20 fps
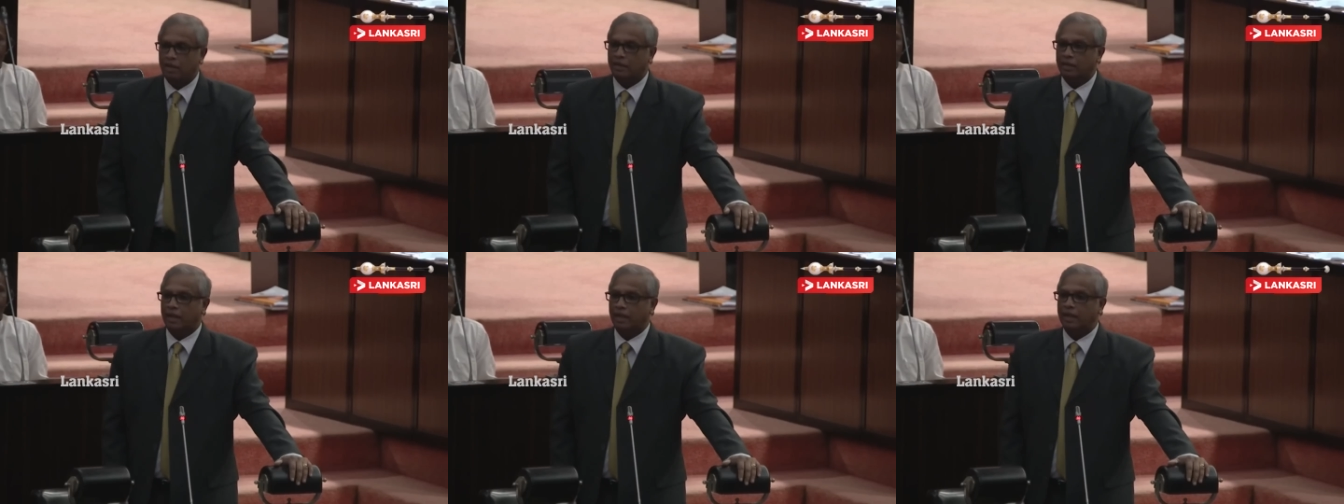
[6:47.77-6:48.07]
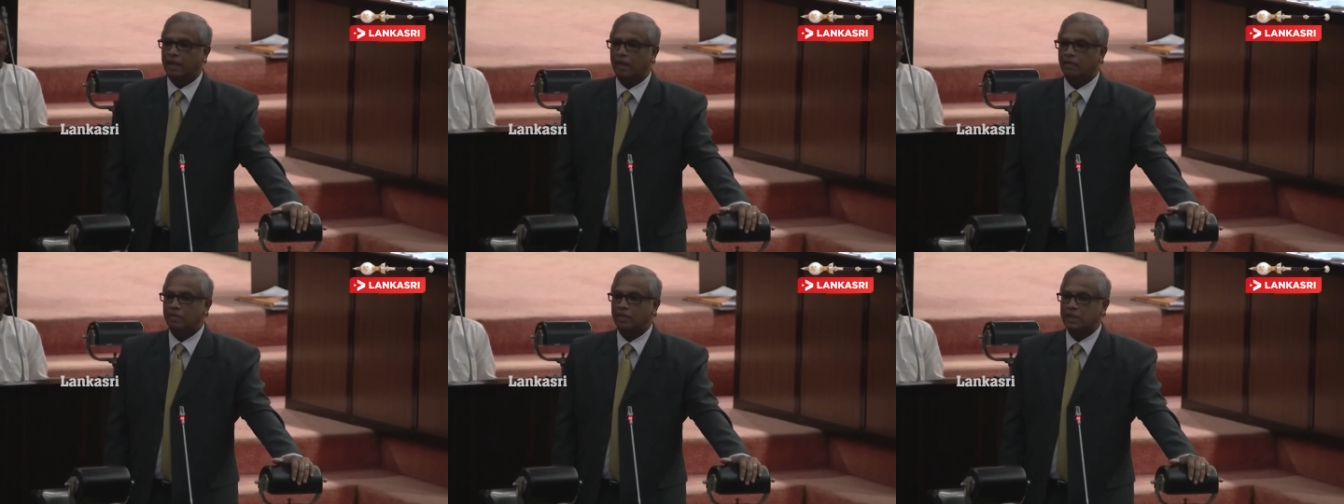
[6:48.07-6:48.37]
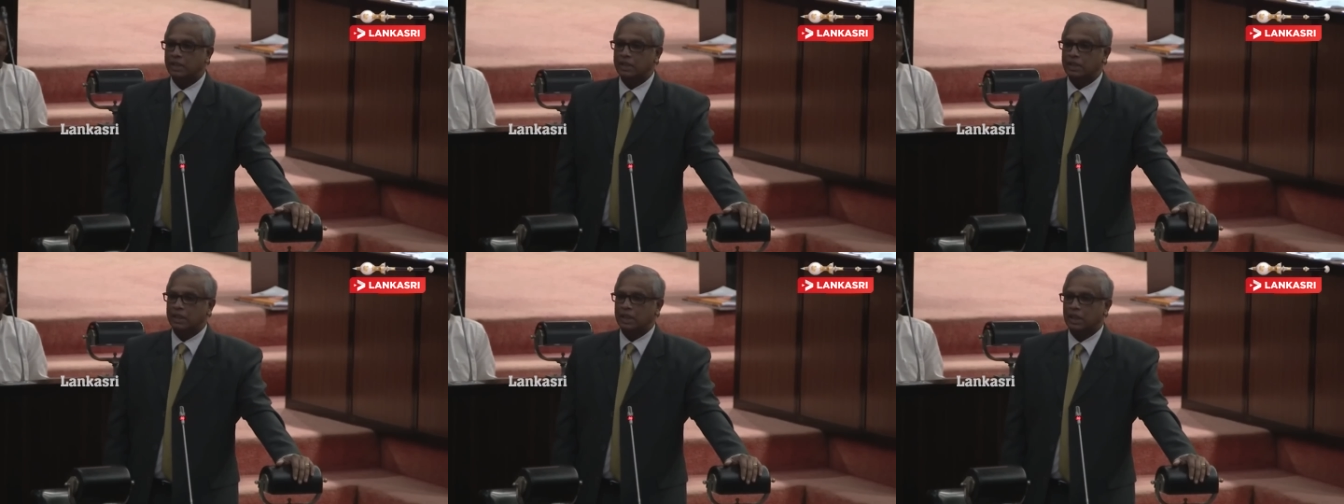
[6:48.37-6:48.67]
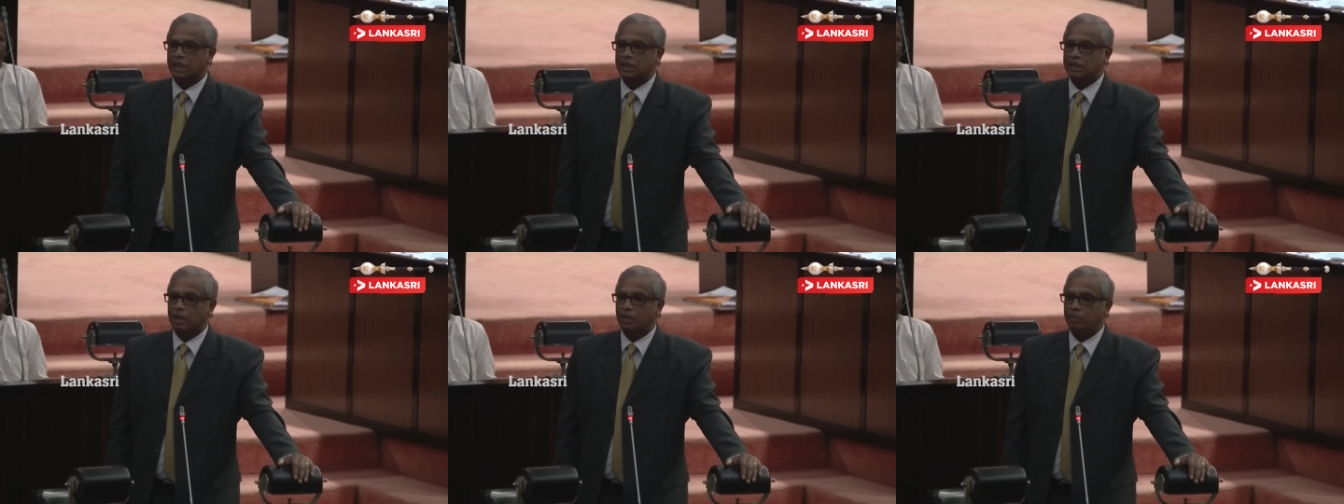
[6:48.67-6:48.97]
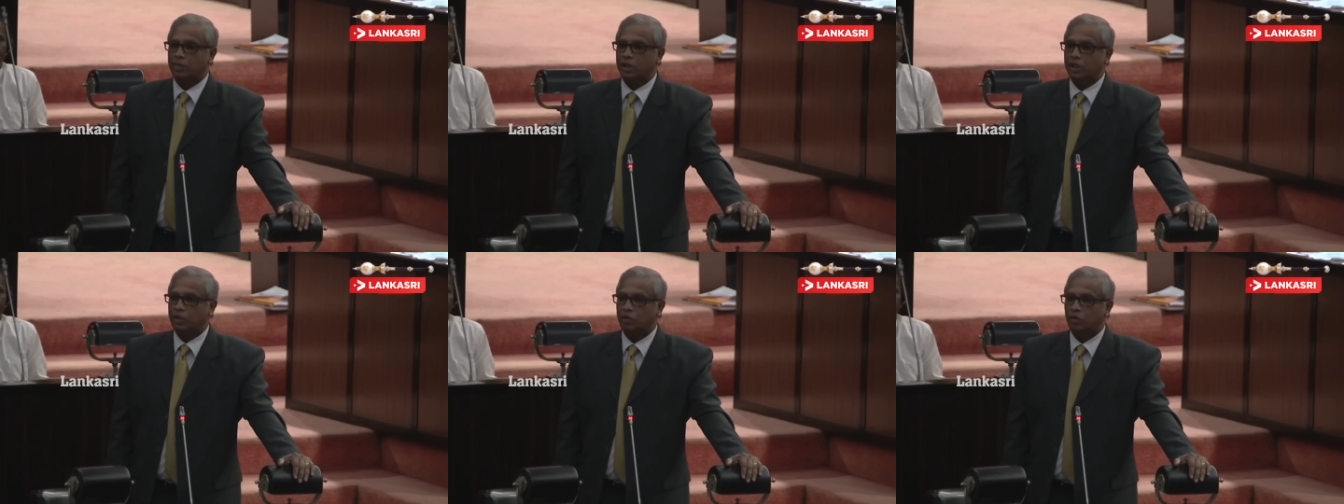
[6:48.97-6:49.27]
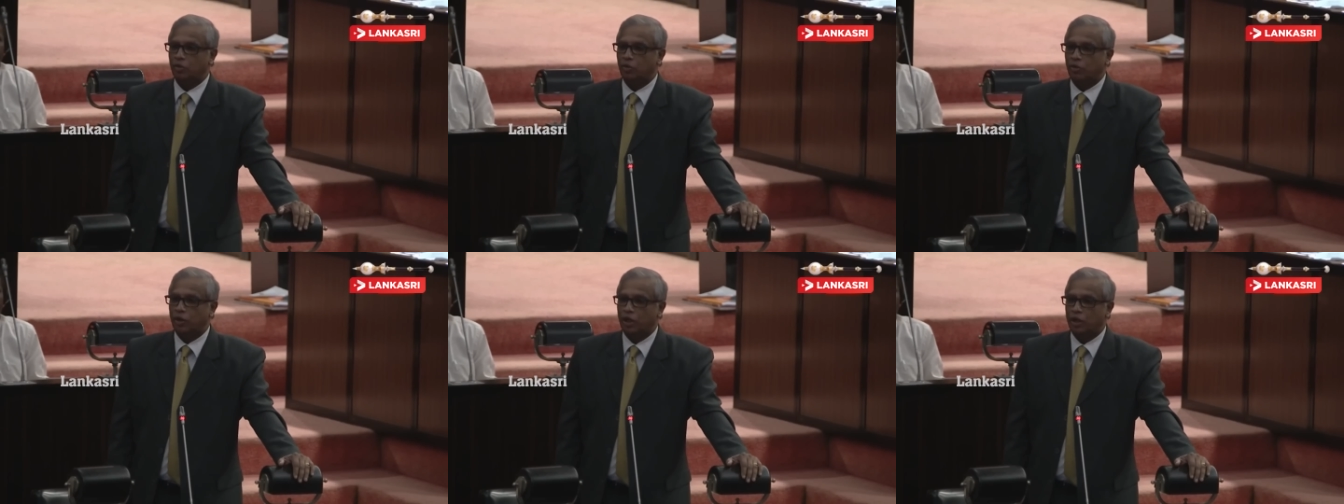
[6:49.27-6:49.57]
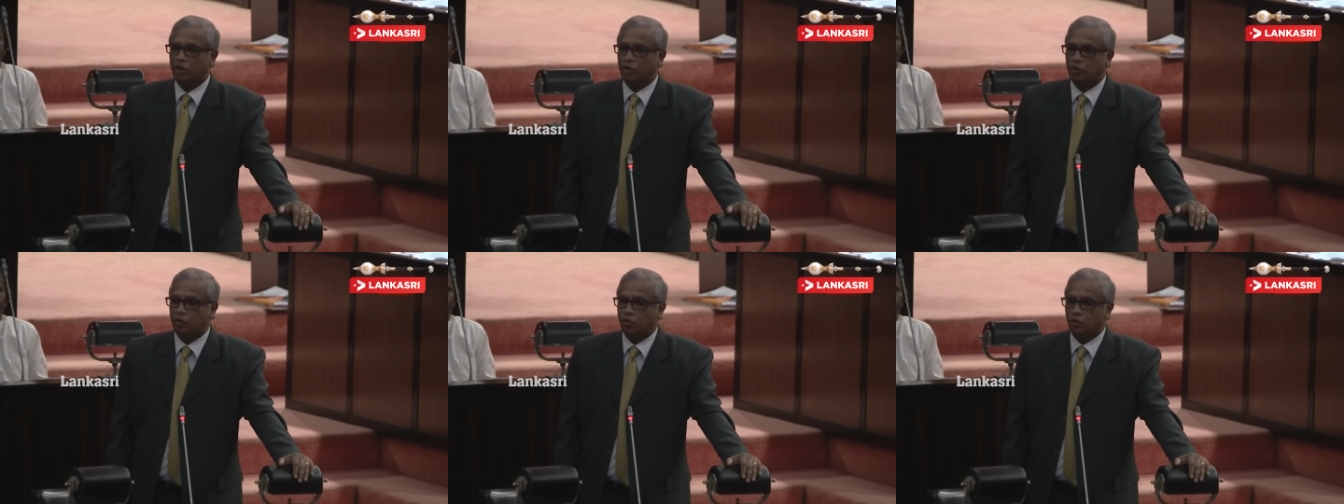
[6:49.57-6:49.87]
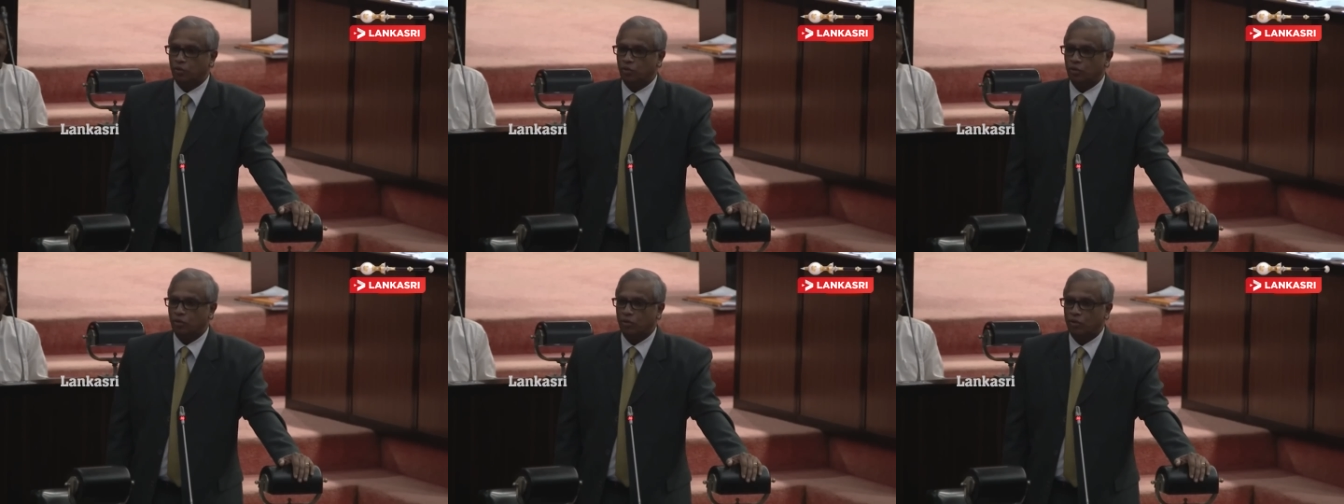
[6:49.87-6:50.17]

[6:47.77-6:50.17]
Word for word: that there was something to look into,